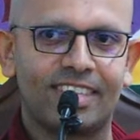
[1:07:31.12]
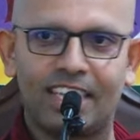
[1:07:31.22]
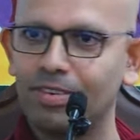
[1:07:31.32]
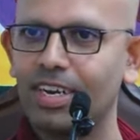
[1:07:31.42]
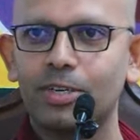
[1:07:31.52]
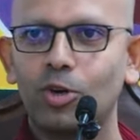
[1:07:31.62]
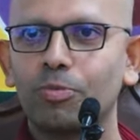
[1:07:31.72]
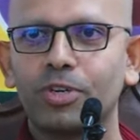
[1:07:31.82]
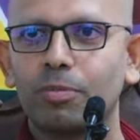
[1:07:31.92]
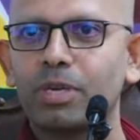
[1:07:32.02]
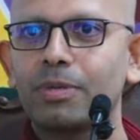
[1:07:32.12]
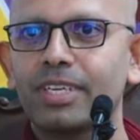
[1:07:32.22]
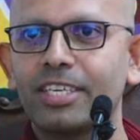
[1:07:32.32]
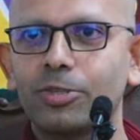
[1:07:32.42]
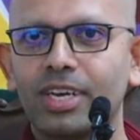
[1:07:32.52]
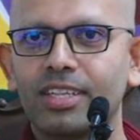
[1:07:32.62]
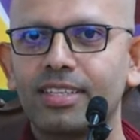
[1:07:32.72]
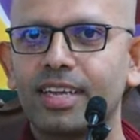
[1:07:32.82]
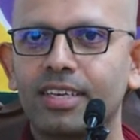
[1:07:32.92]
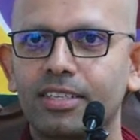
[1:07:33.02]
Even at home, you know, people get together,
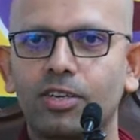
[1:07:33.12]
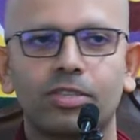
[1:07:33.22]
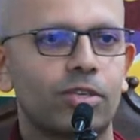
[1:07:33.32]
then, you know,